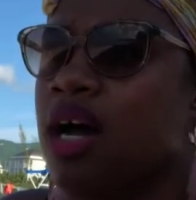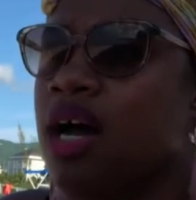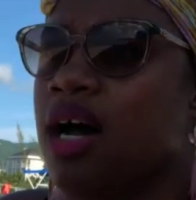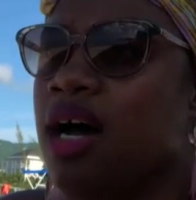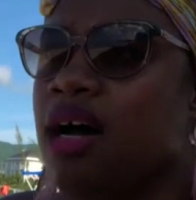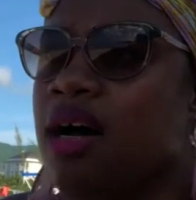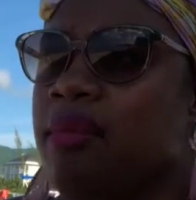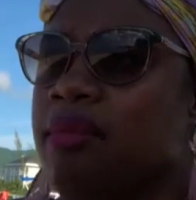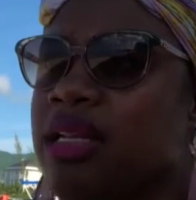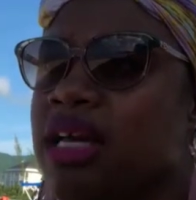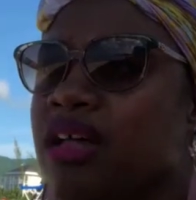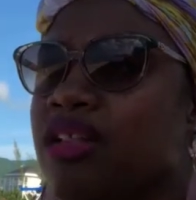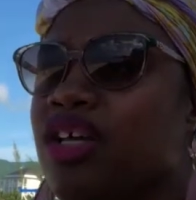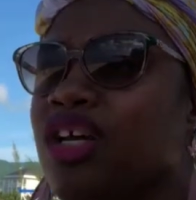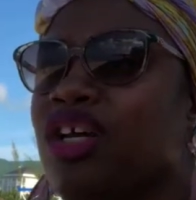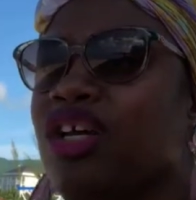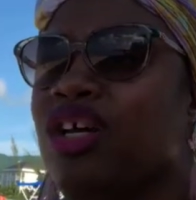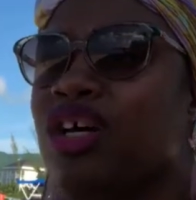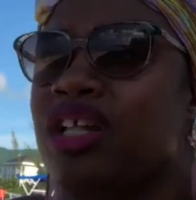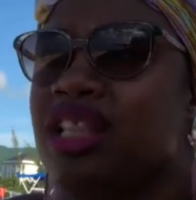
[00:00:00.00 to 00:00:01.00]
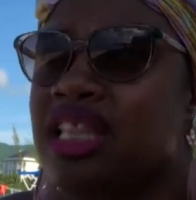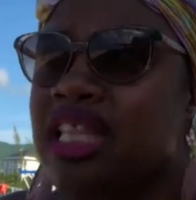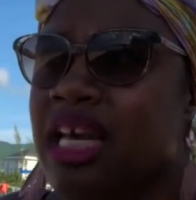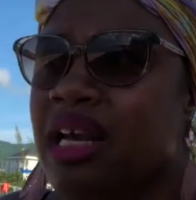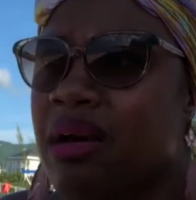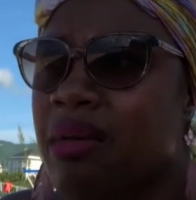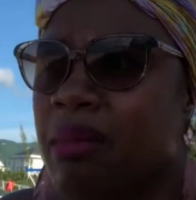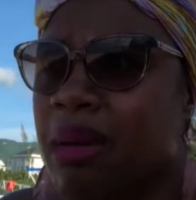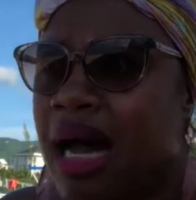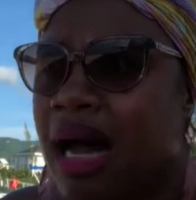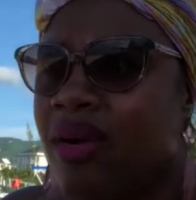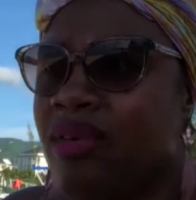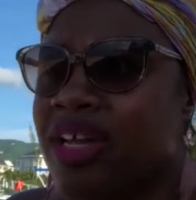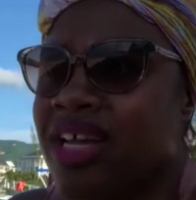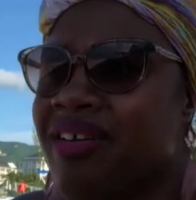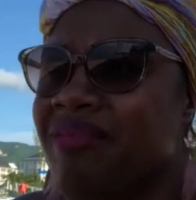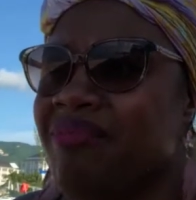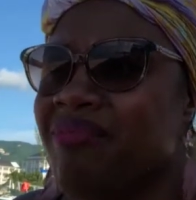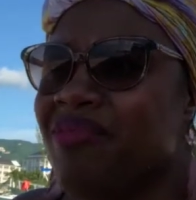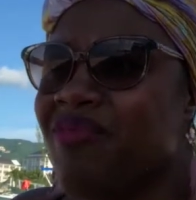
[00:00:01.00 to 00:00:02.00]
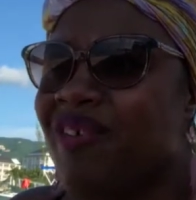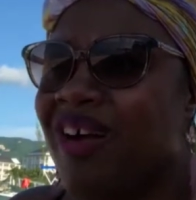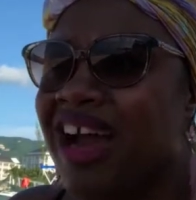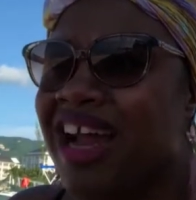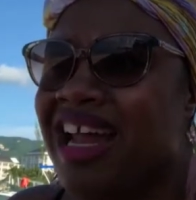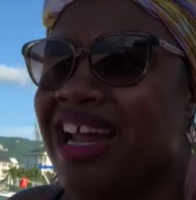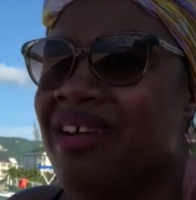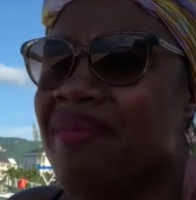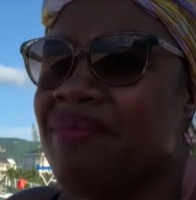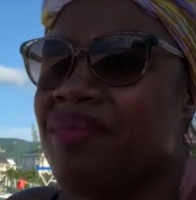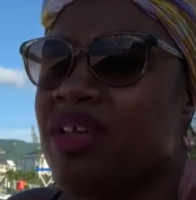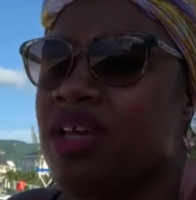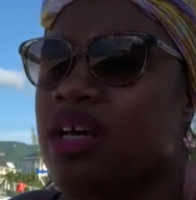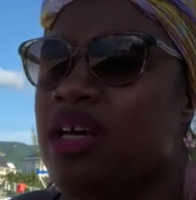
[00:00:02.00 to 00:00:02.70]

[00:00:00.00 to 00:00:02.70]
Now, the good thing about it, right,